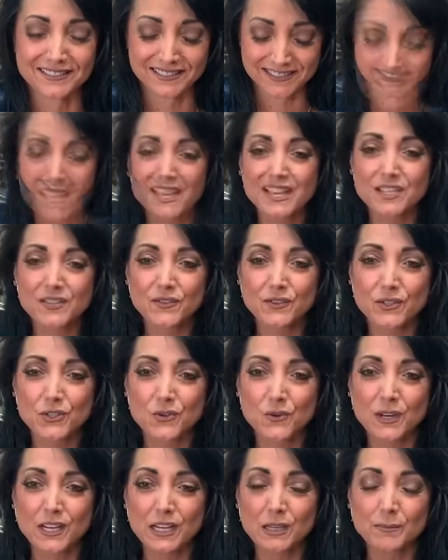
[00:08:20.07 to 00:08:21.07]
Thanks for
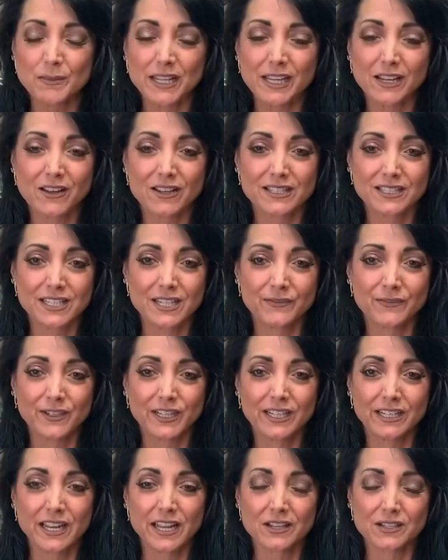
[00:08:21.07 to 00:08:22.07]
joining me on Tiffany
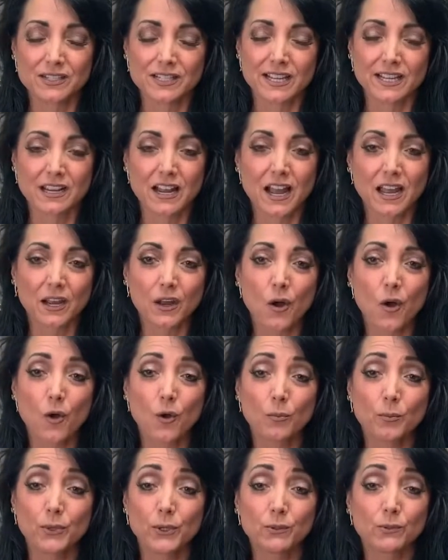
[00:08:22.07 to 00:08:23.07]
Nails It. I
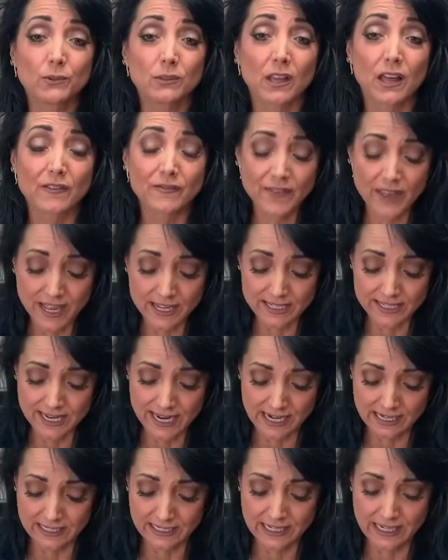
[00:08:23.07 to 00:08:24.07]
hope you love that
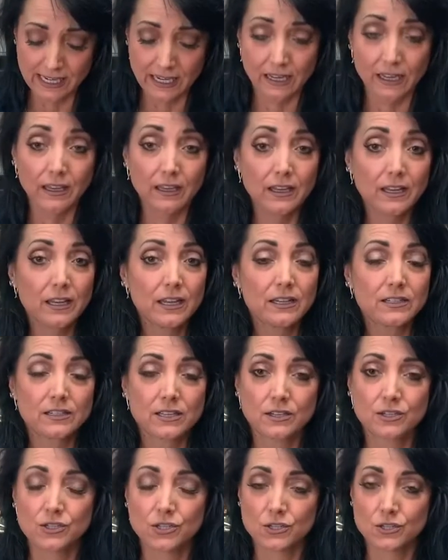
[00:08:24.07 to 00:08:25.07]
technique to
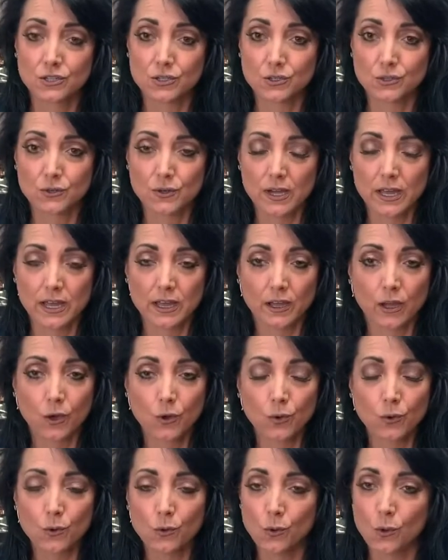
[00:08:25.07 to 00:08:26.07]
do a
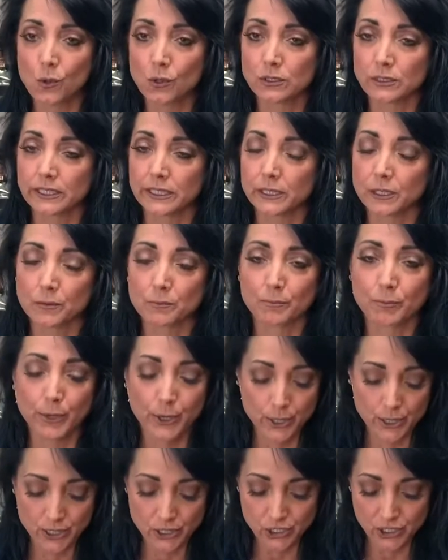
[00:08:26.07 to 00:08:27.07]
cool glitter
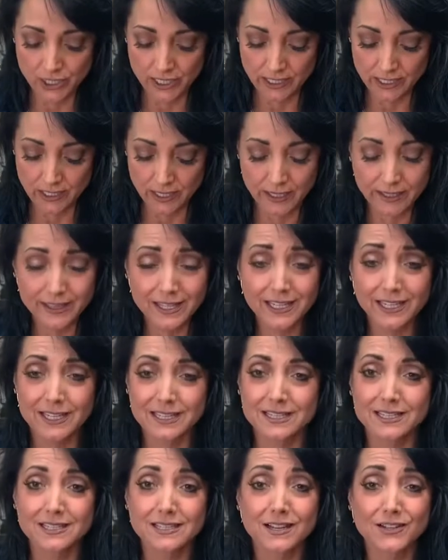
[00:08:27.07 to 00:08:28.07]
burnishing. I think it's
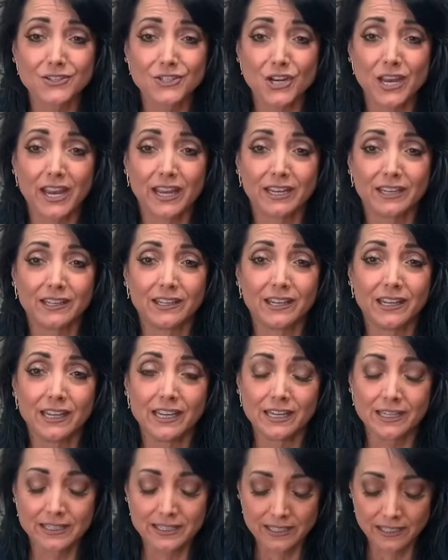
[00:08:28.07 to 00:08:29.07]
such a
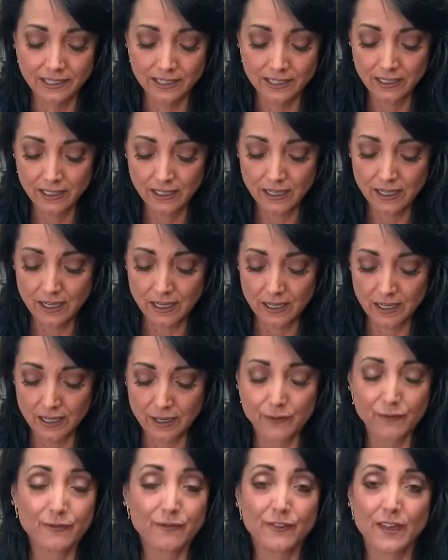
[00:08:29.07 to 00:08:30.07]
neat
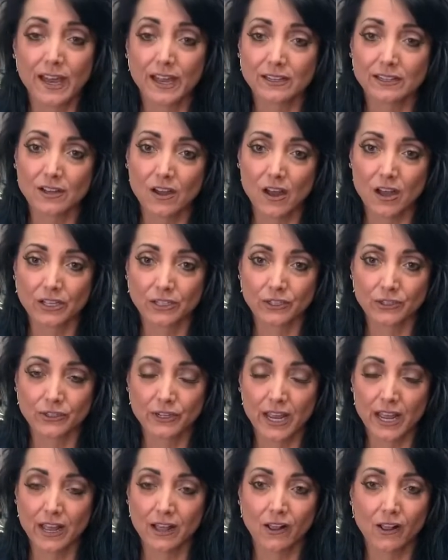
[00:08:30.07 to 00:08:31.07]
effect on your
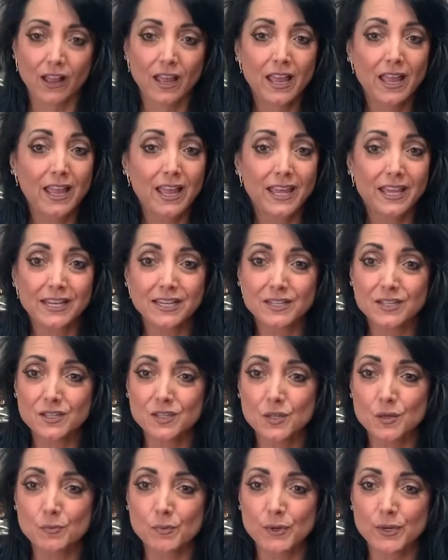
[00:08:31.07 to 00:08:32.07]
nail, and it's
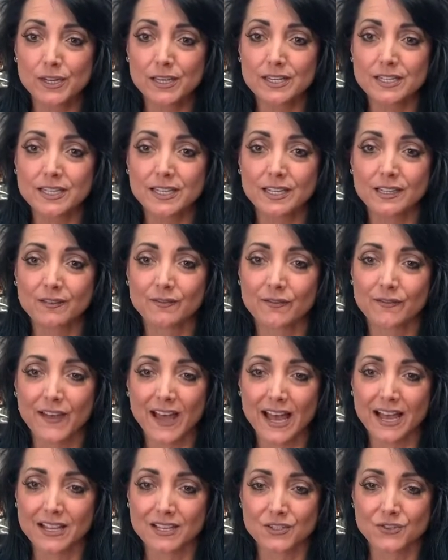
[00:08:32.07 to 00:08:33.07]
super easy and
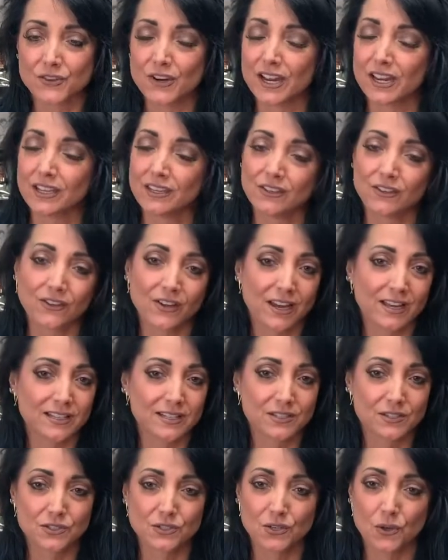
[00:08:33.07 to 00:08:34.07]
fast, right? You guys
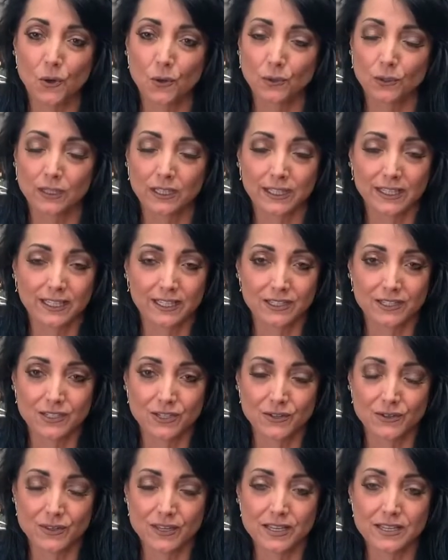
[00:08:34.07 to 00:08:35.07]
totally can
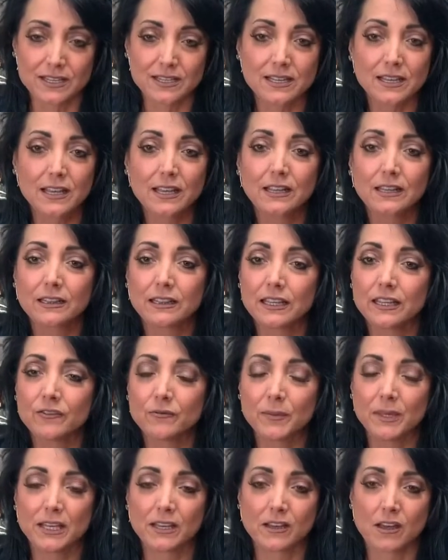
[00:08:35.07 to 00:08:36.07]
do this. Leave
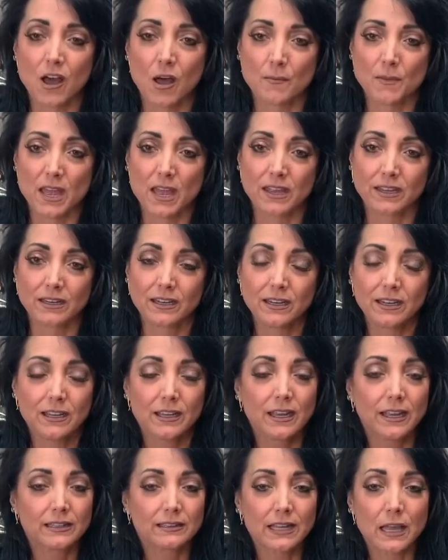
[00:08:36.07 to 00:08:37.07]
me a comment.
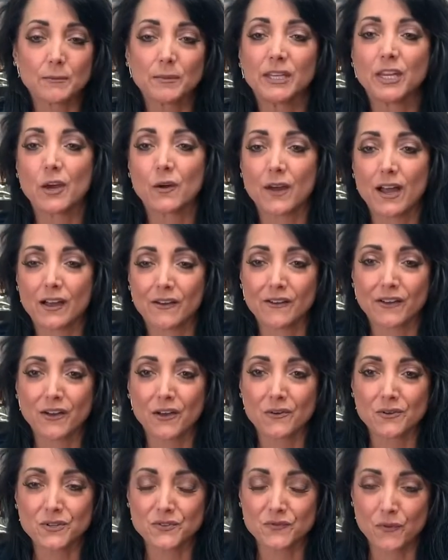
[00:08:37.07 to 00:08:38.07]
Let me know how it
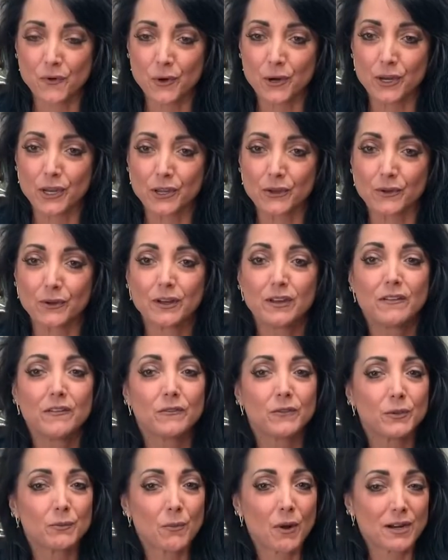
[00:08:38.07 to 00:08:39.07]
goes for you. If
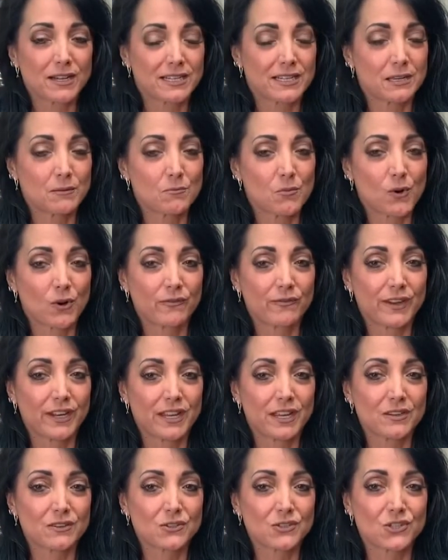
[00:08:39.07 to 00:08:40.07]
you want to see more
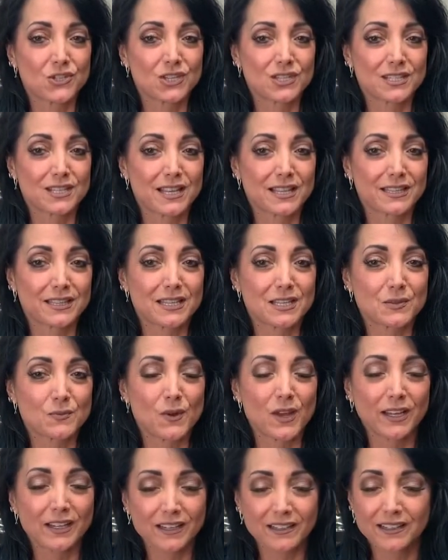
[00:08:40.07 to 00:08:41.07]
videos just like this
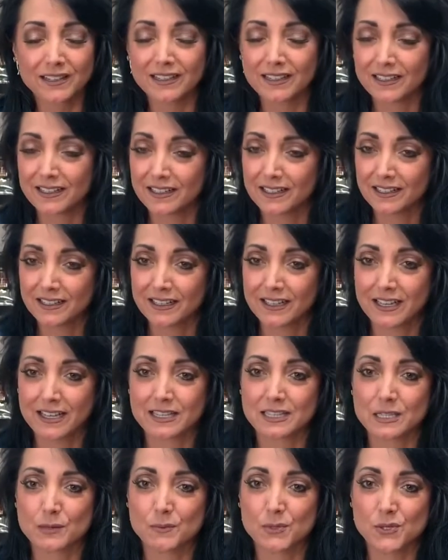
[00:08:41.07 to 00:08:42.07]
one, hit
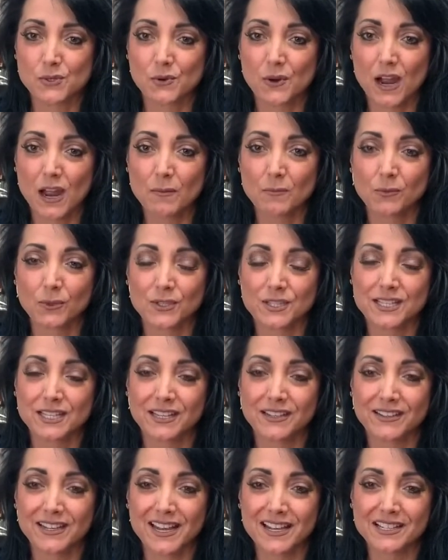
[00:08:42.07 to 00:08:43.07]
subscribe, and we'll see
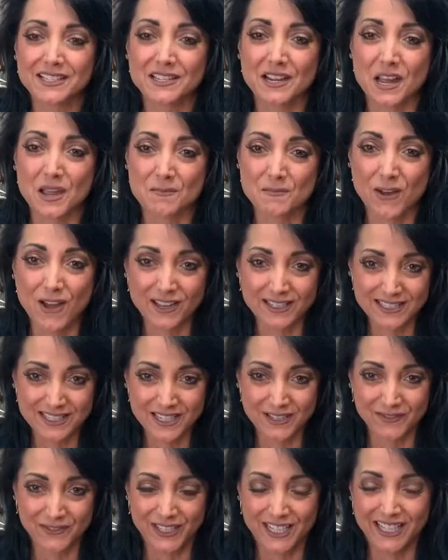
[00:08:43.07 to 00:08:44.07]
you next time on
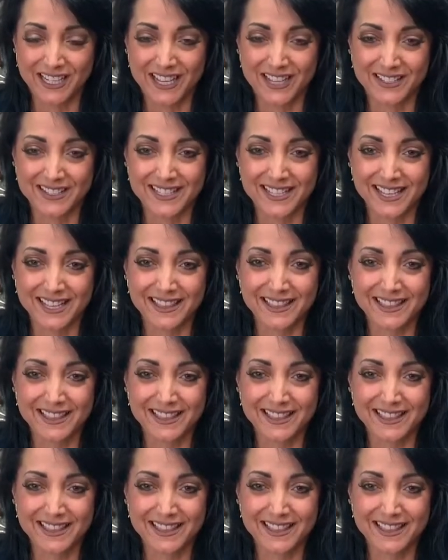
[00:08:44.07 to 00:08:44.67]
Tiffany Nails It.